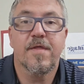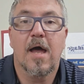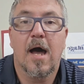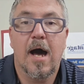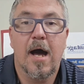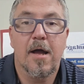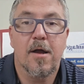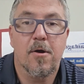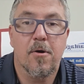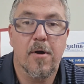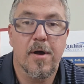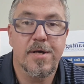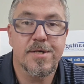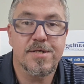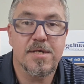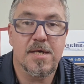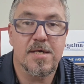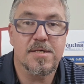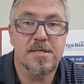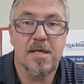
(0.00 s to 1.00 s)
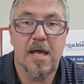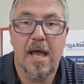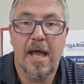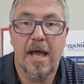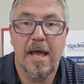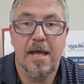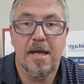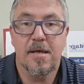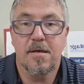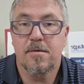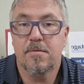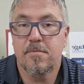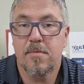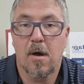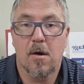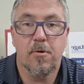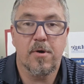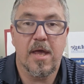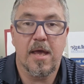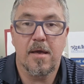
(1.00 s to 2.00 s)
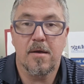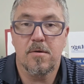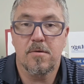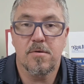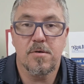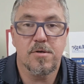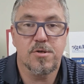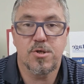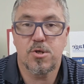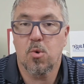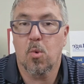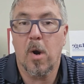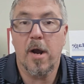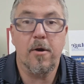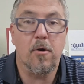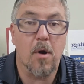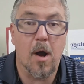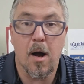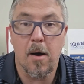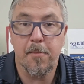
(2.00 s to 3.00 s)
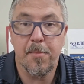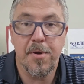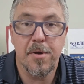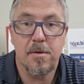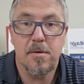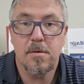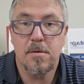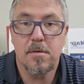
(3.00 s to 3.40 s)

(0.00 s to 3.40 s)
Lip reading: the IRS says, hey, okay, square up,